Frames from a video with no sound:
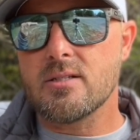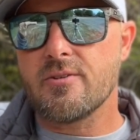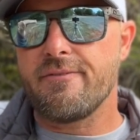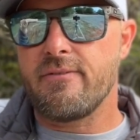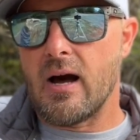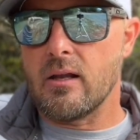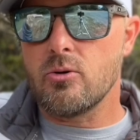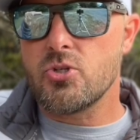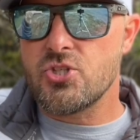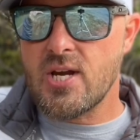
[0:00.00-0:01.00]
to follow
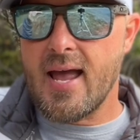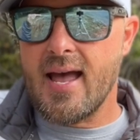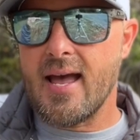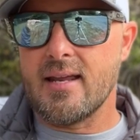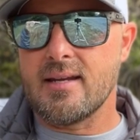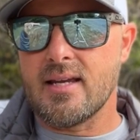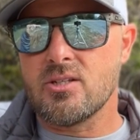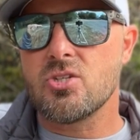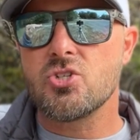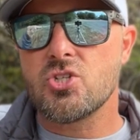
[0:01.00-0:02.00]
shad
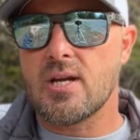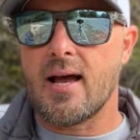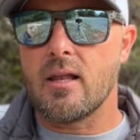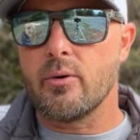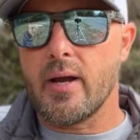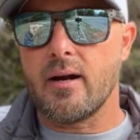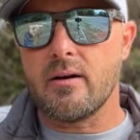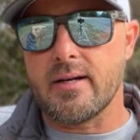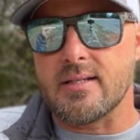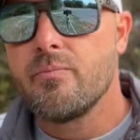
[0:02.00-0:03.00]
into shallow
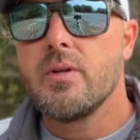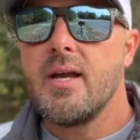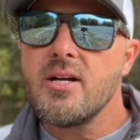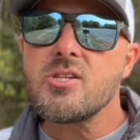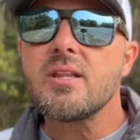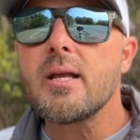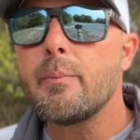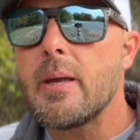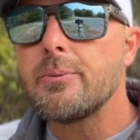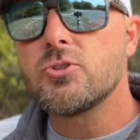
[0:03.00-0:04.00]
areas. Here's the thing
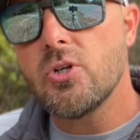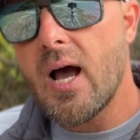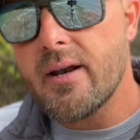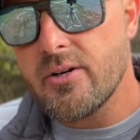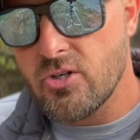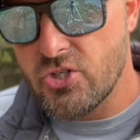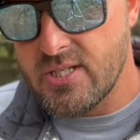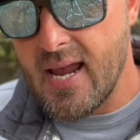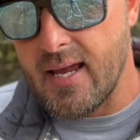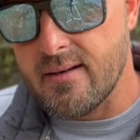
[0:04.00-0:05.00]
people do not
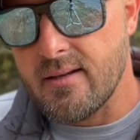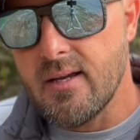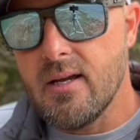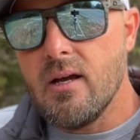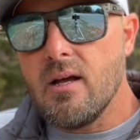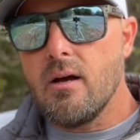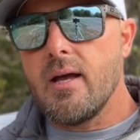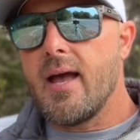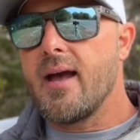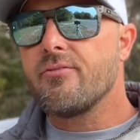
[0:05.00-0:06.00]
understand.
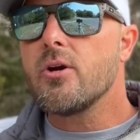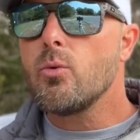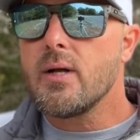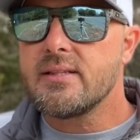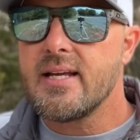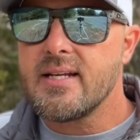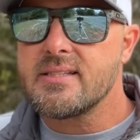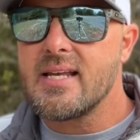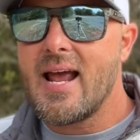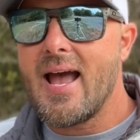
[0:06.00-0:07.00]
Everyone thinks
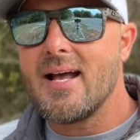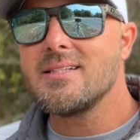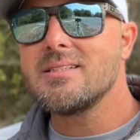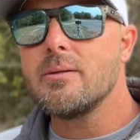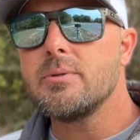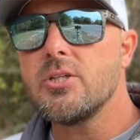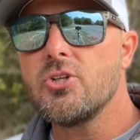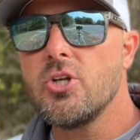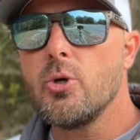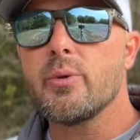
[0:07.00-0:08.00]
it has something to
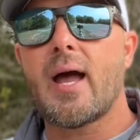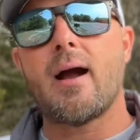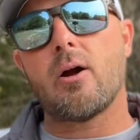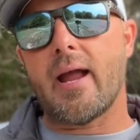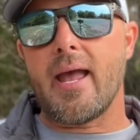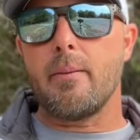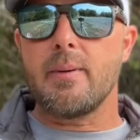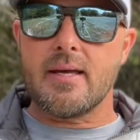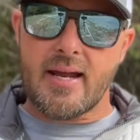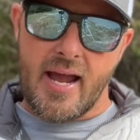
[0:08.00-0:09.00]
do with our
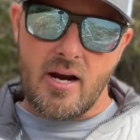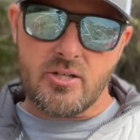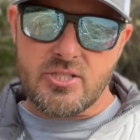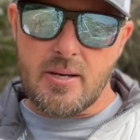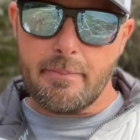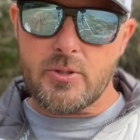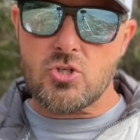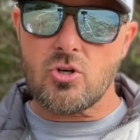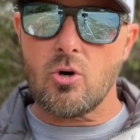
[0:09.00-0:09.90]
ambient air temperature